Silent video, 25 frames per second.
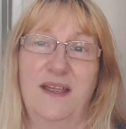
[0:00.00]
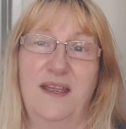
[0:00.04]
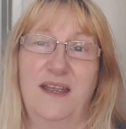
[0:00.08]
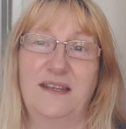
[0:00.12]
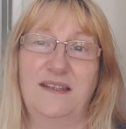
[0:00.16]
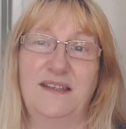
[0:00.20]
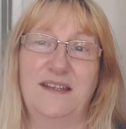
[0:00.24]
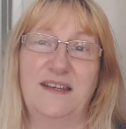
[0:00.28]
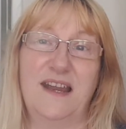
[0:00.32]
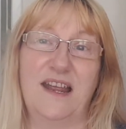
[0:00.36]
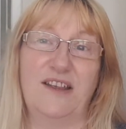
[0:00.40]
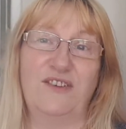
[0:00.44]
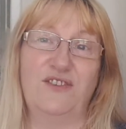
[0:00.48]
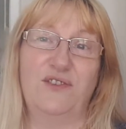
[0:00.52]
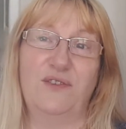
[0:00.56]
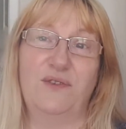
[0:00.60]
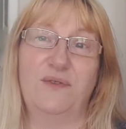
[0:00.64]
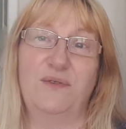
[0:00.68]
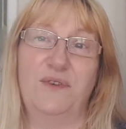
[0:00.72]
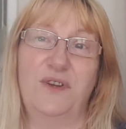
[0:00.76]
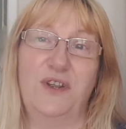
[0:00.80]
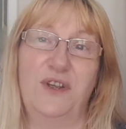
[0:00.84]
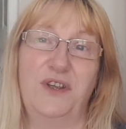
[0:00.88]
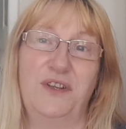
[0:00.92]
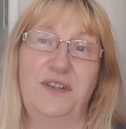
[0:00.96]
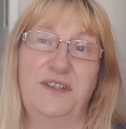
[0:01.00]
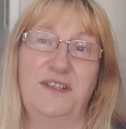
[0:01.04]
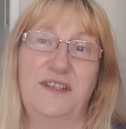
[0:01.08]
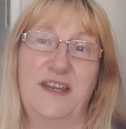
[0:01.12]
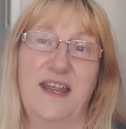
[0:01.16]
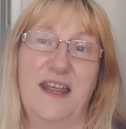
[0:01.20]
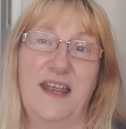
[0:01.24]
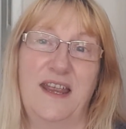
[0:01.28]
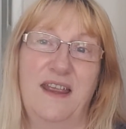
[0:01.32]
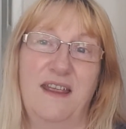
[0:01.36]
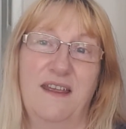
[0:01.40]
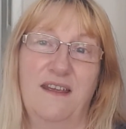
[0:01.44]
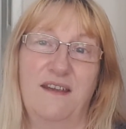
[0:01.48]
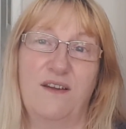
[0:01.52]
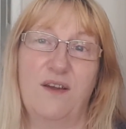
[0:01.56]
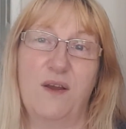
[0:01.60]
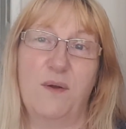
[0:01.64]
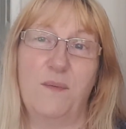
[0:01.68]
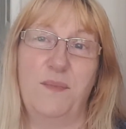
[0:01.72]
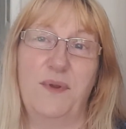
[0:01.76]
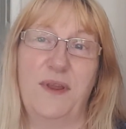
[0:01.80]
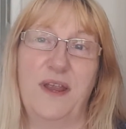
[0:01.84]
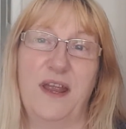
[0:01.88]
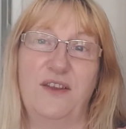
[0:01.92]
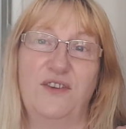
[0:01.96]
international nurse day
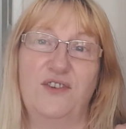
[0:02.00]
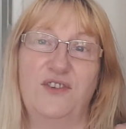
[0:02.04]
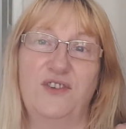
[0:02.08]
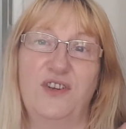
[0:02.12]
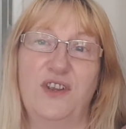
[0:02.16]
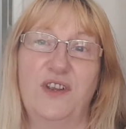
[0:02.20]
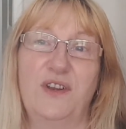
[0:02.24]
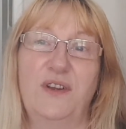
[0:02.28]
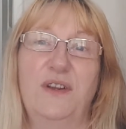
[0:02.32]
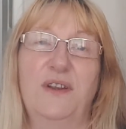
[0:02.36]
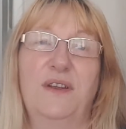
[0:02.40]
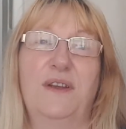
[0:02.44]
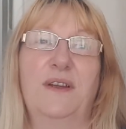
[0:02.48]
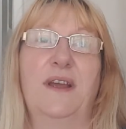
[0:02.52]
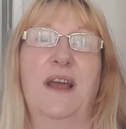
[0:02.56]
comprehension